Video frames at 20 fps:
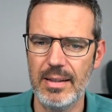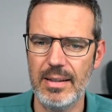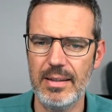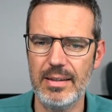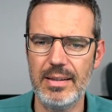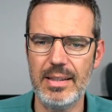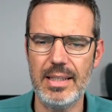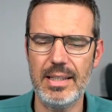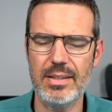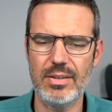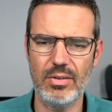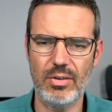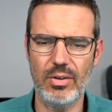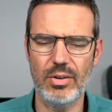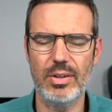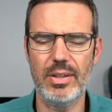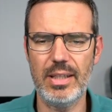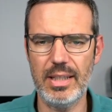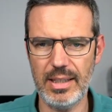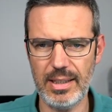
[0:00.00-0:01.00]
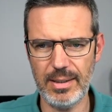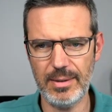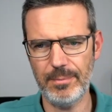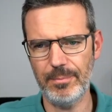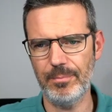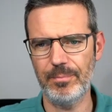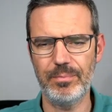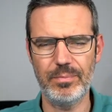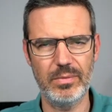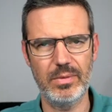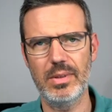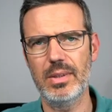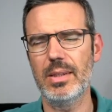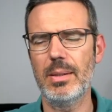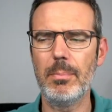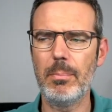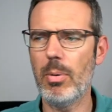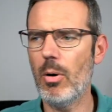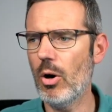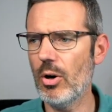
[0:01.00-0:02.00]
These are the
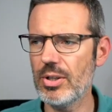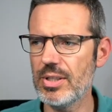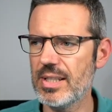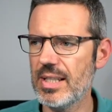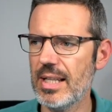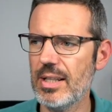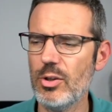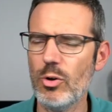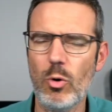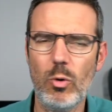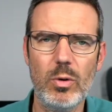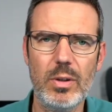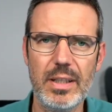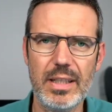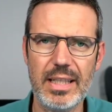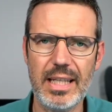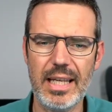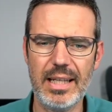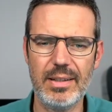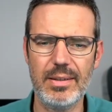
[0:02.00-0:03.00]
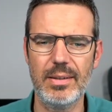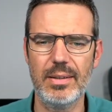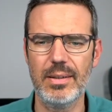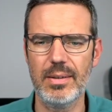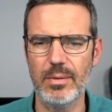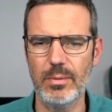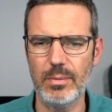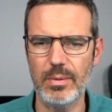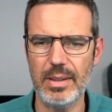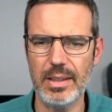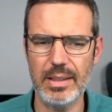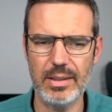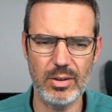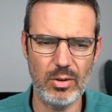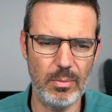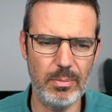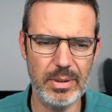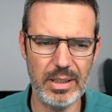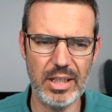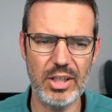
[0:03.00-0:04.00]
parts that you only get in
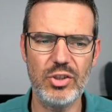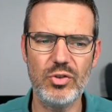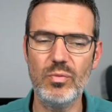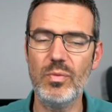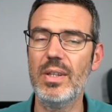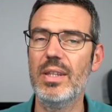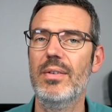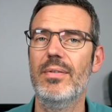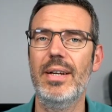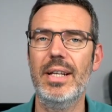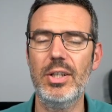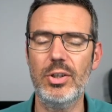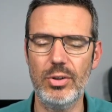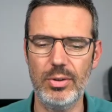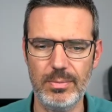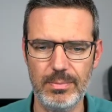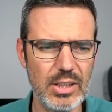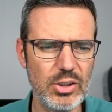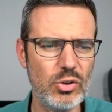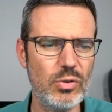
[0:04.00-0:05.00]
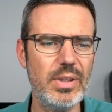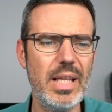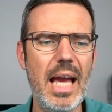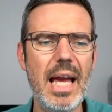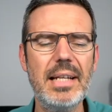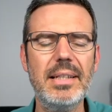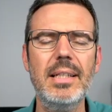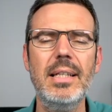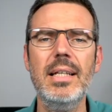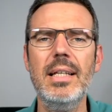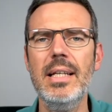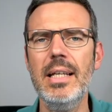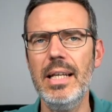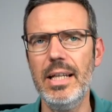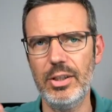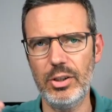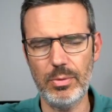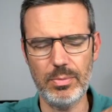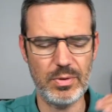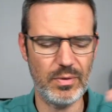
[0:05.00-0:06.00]
combination with a vendor. So that
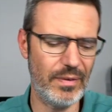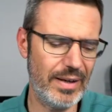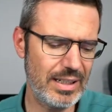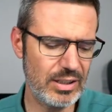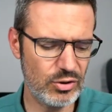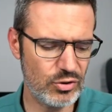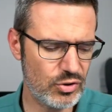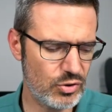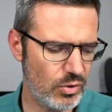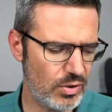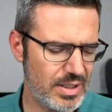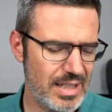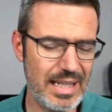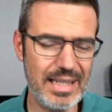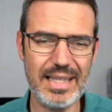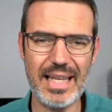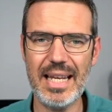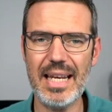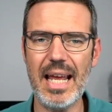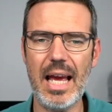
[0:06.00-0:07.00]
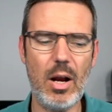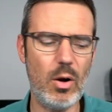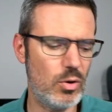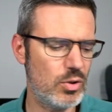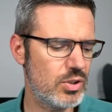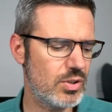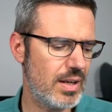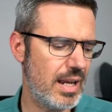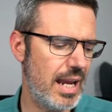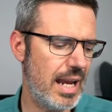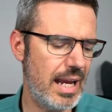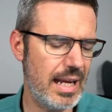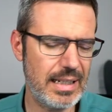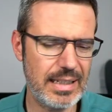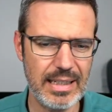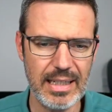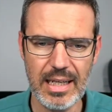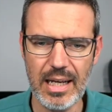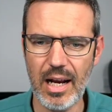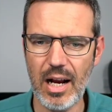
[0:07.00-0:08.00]
in terms of vector stores, and then I also
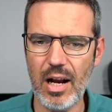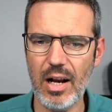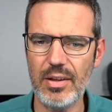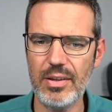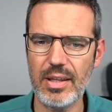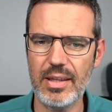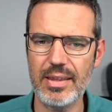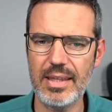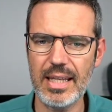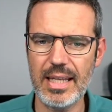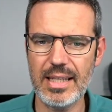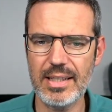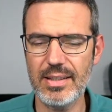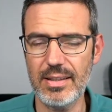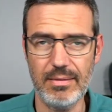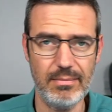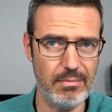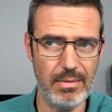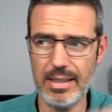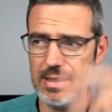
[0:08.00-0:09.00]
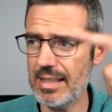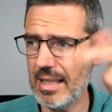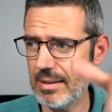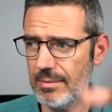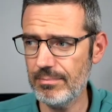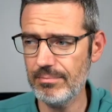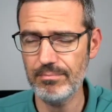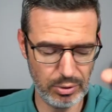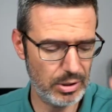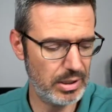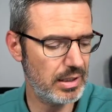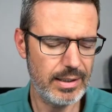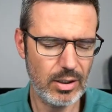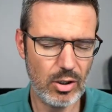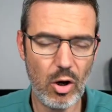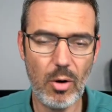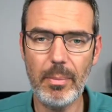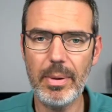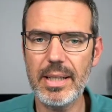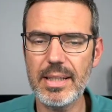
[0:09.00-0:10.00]
had other things. As I put in the
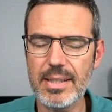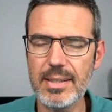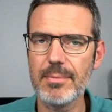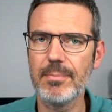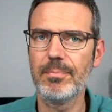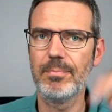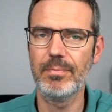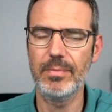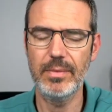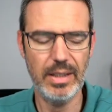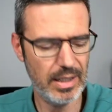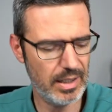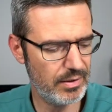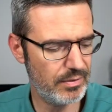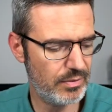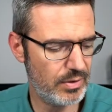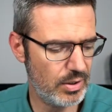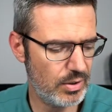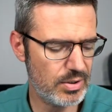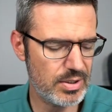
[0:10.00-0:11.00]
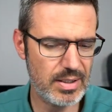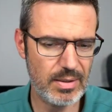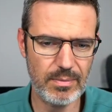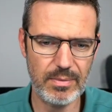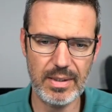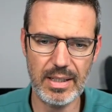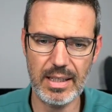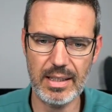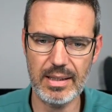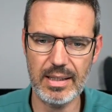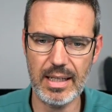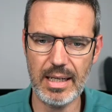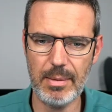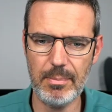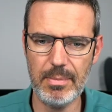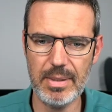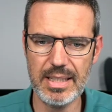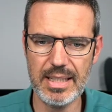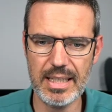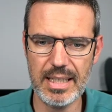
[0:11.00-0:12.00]
comments, if there's something that
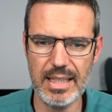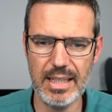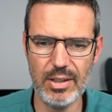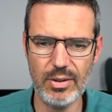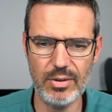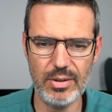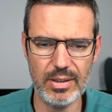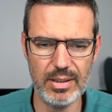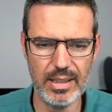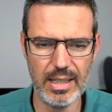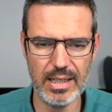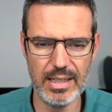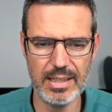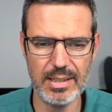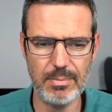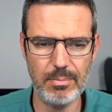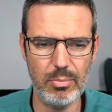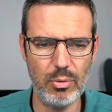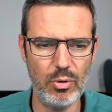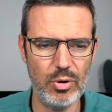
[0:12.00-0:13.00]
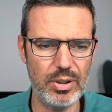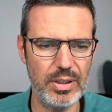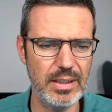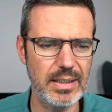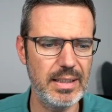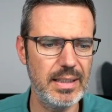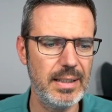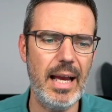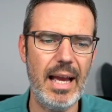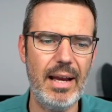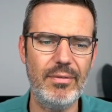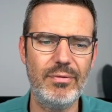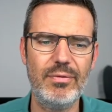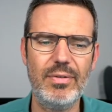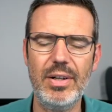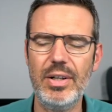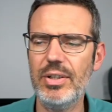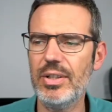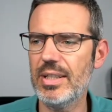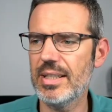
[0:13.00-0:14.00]
I'm missing here that is important, I have
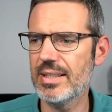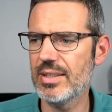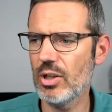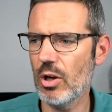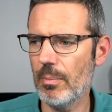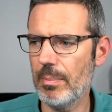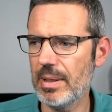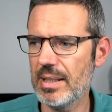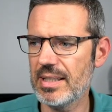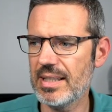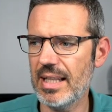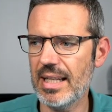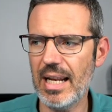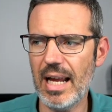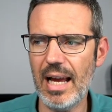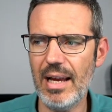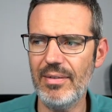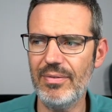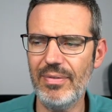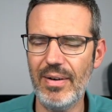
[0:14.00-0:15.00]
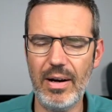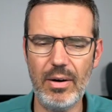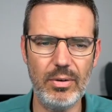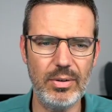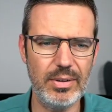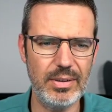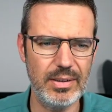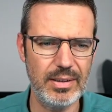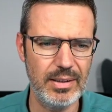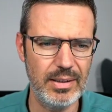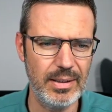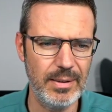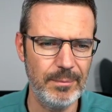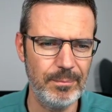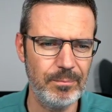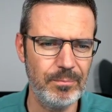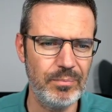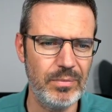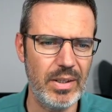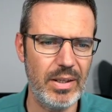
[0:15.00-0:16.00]
various topics that I found
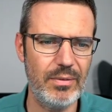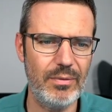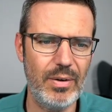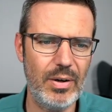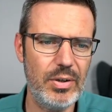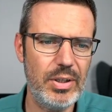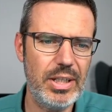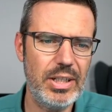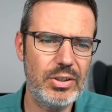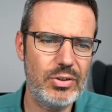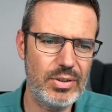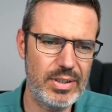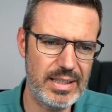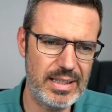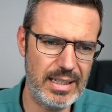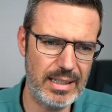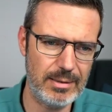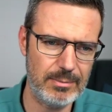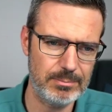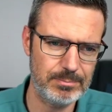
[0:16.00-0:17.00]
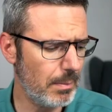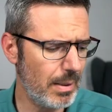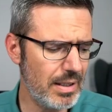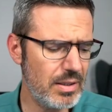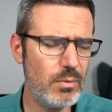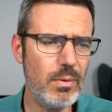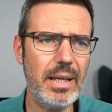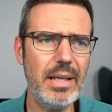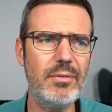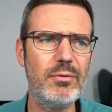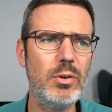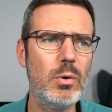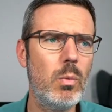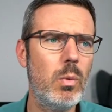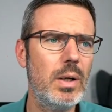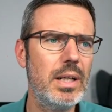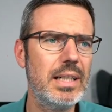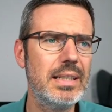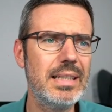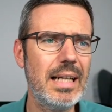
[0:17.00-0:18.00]
very interesting. And by the way, if you
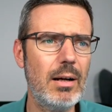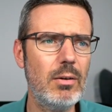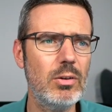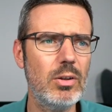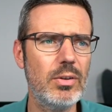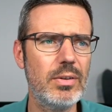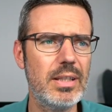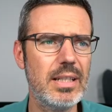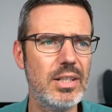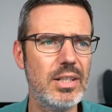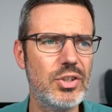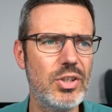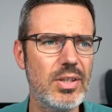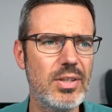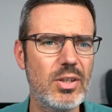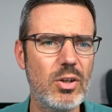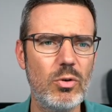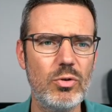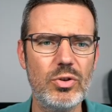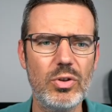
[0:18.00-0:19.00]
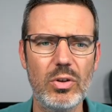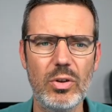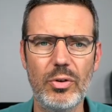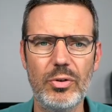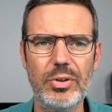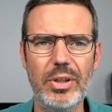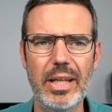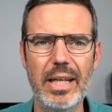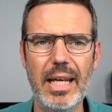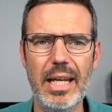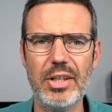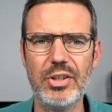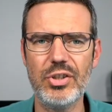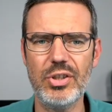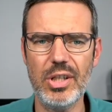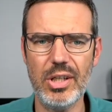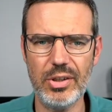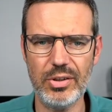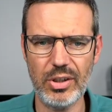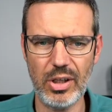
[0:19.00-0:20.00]
want to download just go to
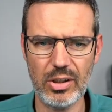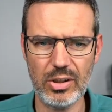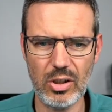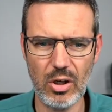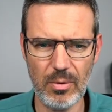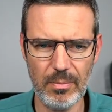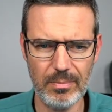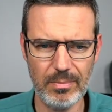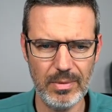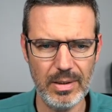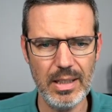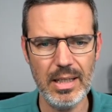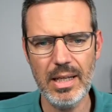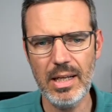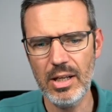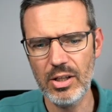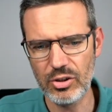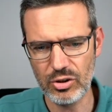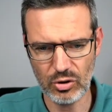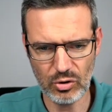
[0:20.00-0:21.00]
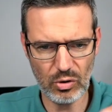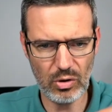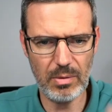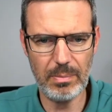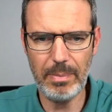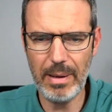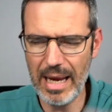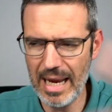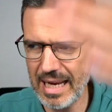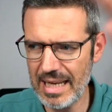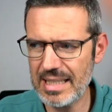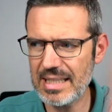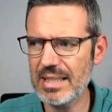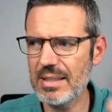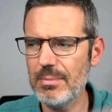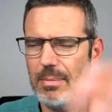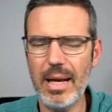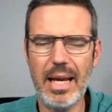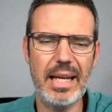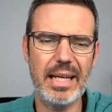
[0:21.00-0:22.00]
learndataengineering.com, scroll
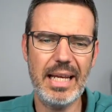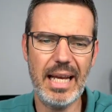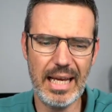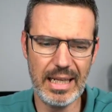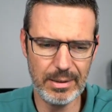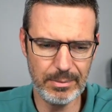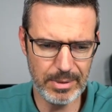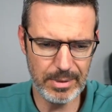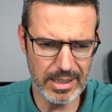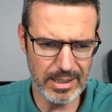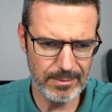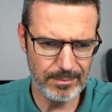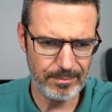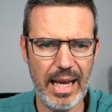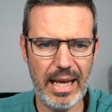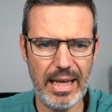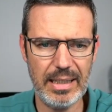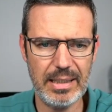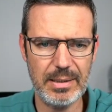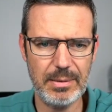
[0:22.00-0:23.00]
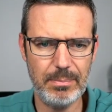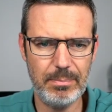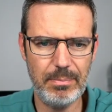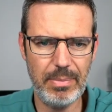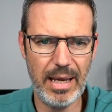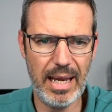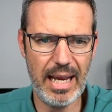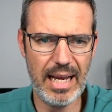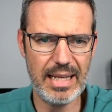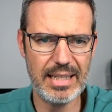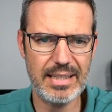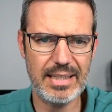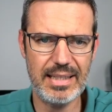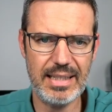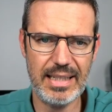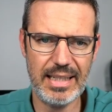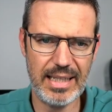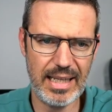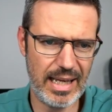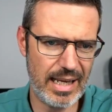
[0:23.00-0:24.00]
past my academy and past
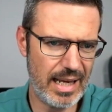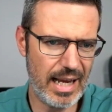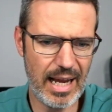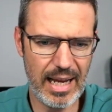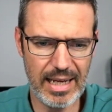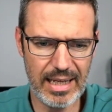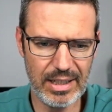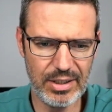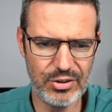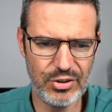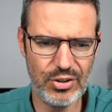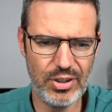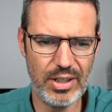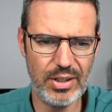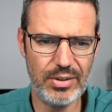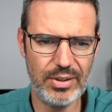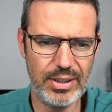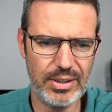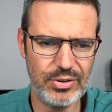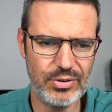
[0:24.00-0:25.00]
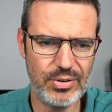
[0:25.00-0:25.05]
the AI engineering